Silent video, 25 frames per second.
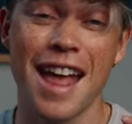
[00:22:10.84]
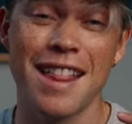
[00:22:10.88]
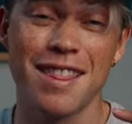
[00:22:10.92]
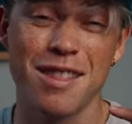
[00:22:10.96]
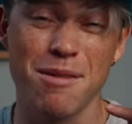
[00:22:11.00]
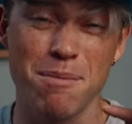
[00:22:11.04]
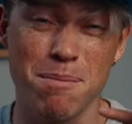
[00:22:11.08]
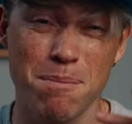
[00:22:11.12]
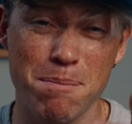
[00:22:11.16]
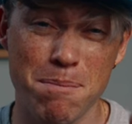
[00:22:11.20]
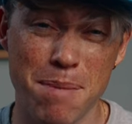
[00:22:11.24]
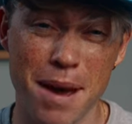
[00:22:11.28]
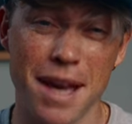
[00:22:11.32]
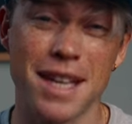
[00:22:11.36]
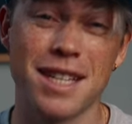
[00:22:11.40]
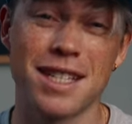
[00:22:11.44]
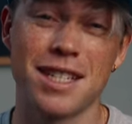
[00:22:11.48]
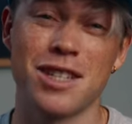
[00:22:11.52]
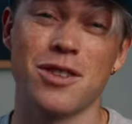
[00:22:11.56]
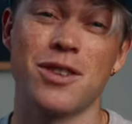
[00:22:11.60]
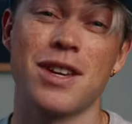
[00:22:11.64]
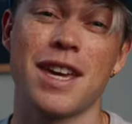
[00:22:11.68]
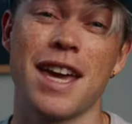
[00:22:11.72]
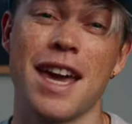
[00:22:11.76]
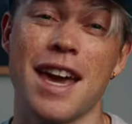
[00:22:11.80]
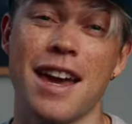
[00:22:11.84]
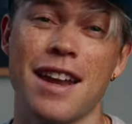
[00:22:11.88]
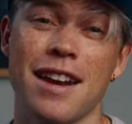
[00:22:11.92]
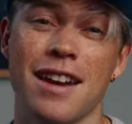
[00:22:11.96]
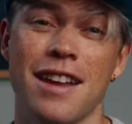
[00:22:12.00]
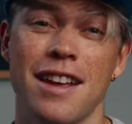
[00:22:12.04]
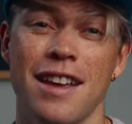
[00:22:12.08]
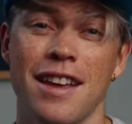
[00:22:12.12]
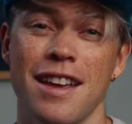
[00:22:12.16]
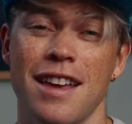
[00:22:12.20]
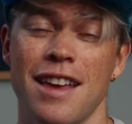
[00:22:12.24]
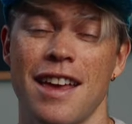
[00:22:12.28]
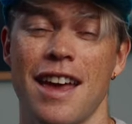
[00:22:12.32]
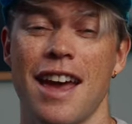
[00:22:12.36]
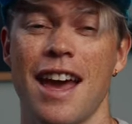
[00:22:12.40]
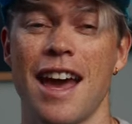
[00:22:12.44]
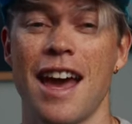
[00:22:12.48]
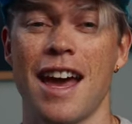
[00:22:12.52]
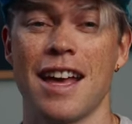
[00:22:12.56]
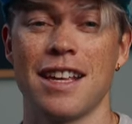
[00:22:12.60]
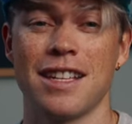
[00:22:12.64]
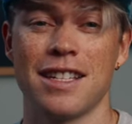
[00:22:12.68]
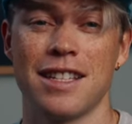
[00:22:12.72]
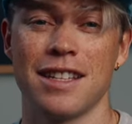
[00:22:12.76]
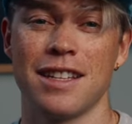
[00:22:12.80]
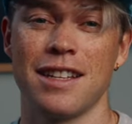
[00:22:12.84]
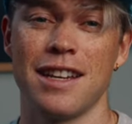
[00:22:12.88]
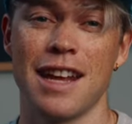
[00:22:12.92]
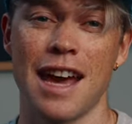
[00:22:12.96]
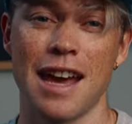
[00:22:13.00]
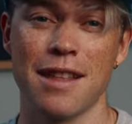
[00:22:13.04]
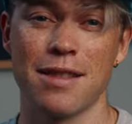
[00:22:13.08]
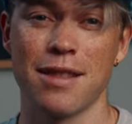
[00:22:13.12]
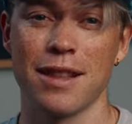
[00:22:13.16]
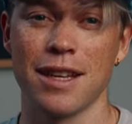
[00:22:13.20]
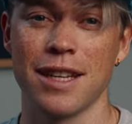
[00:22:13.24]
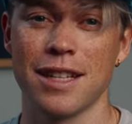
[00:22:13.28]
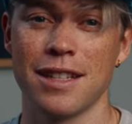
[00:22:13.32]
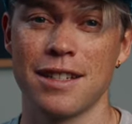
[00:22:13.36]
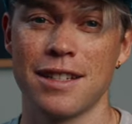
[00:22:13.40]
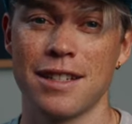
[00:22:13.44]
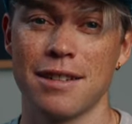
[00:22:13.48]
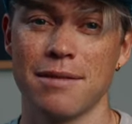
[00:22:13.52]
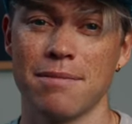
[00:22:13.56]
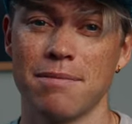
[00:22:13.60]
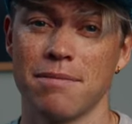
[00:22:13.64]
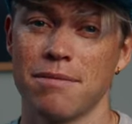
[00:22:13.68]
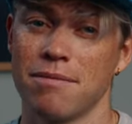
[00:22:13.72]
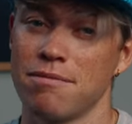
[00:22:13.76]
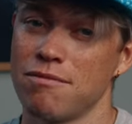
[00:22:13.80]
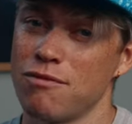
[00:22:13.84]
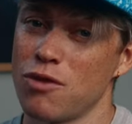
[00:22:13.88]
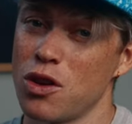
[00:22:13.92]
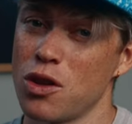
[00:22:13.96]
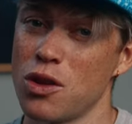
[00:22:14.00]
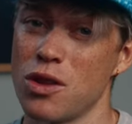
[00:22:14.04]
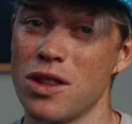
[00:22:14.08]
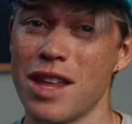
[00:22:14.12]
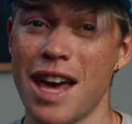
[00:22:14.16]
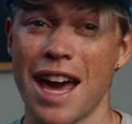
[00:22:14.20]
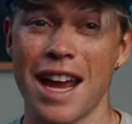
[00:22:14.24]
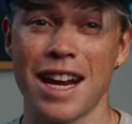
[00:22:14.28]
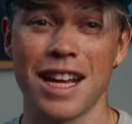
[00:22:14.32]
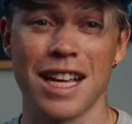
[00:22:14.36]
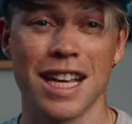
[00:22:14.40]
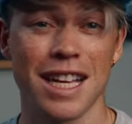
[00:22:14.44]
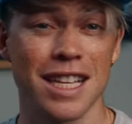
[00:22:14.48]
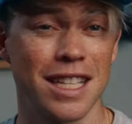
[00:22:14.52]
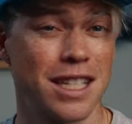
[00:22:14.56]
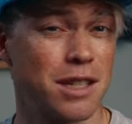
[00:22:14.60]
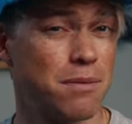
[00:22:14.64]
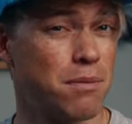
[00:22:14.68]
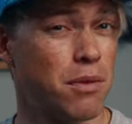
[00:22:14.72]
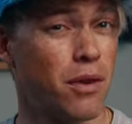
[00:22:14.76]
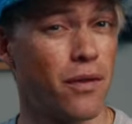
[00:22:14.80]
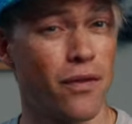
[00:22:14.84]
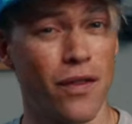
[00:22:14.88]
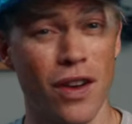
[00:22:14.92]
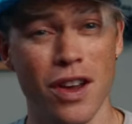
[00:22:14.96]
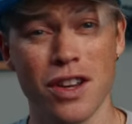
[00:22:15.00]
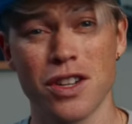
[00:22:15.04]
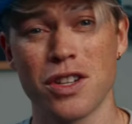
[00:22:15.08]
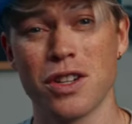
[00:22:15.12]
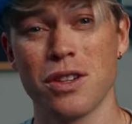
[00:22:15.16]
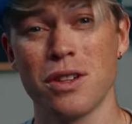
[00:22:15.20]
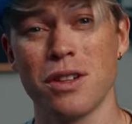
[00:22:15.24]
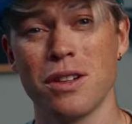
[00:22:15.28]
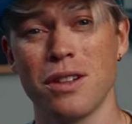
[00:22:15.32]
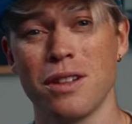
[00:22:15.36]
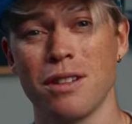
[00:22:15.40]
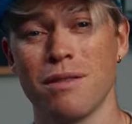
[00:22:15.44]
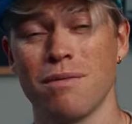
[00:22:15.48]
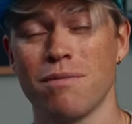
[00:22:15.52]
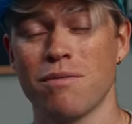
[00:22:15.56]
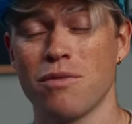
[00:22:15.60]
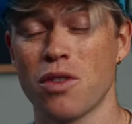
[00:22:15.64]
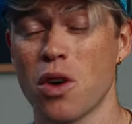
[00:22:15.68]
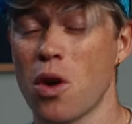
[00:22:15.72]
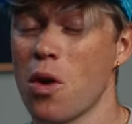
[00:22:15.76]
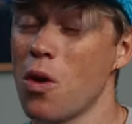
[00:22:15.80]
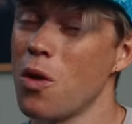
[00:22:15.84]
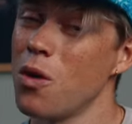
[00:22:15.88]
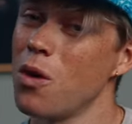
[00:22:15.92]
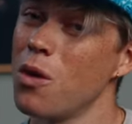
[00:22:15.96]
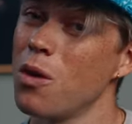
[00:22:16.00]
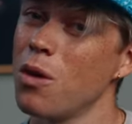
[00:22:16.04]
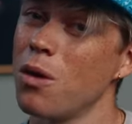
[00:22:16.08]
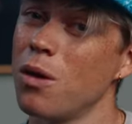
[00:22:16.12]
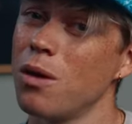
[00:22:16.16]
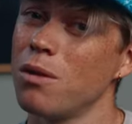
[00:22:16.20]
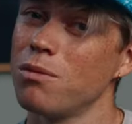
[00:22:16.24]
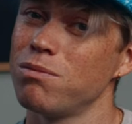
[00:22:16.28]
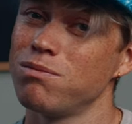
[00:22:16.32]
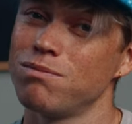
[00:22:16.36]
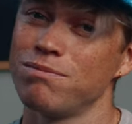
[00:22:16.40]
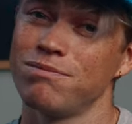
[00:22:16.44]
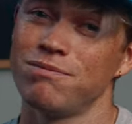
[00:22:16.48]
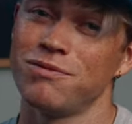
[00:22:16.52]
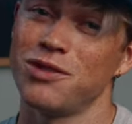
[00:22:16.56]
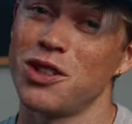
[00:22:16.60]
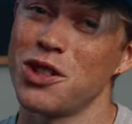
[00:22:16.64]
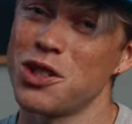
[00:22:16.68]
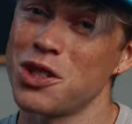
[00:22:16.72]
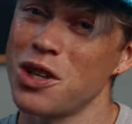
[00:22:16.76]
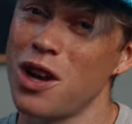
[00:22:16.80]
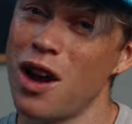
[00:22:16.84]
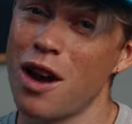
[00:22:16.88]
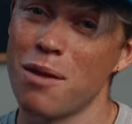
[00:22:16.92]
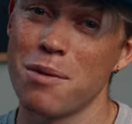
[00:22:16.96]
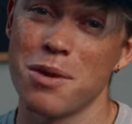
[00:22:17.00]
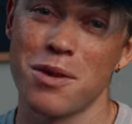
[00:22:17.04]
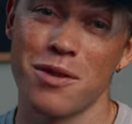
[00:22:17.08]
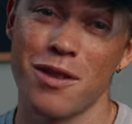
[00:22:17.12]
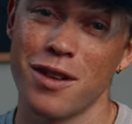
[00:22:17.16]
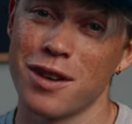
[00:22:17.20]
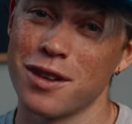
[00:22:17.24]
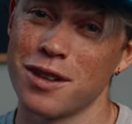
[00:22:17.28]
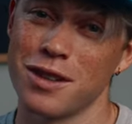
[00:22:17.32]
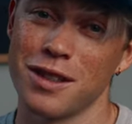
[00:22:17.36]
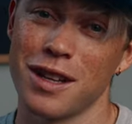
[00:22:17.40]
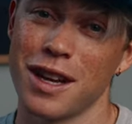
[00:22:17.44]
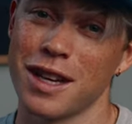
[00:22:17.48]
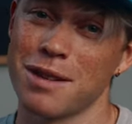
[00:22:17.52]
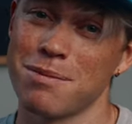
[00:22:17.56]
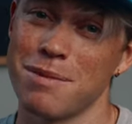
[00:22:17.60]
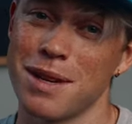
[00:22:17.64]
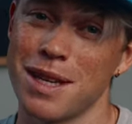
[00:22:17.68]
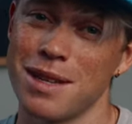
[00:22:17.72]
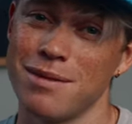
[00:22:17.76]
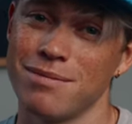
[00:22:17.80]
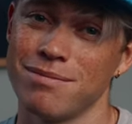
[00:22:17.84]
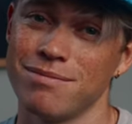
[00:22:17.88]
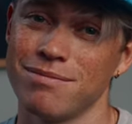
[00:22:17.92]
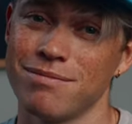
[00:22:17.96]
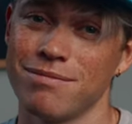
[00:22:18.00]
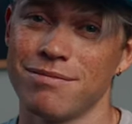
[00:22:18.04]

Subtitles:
the best you can as an athlete, whether that is professional or just a hobby runner like me.